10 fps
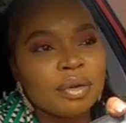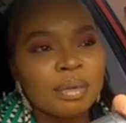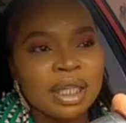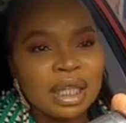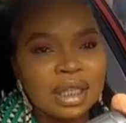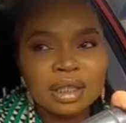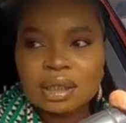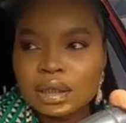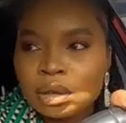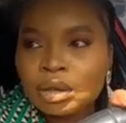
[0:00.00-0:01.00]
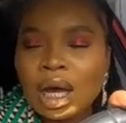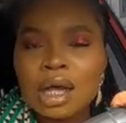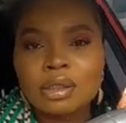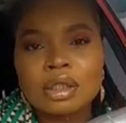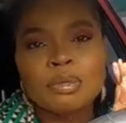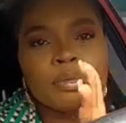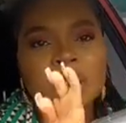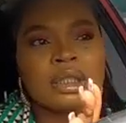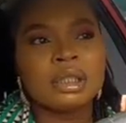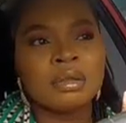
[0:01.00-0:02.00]
for my auntie. So I had to
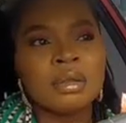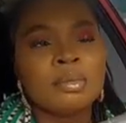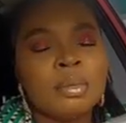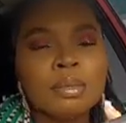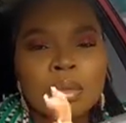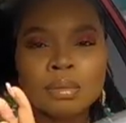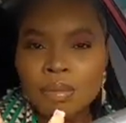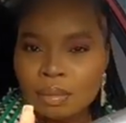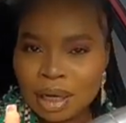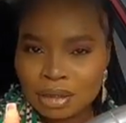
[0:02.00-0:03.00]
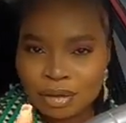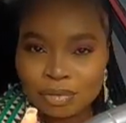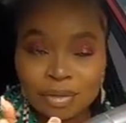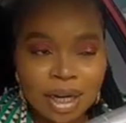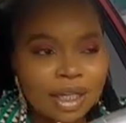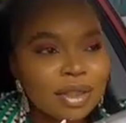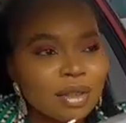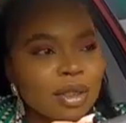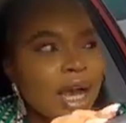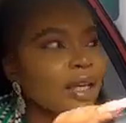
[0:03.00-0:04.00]
split the bag of rice
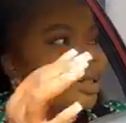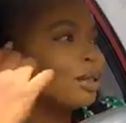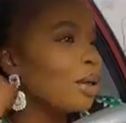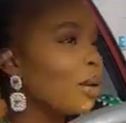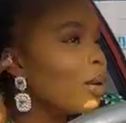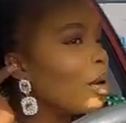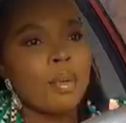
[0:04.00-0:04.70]
you guys saw.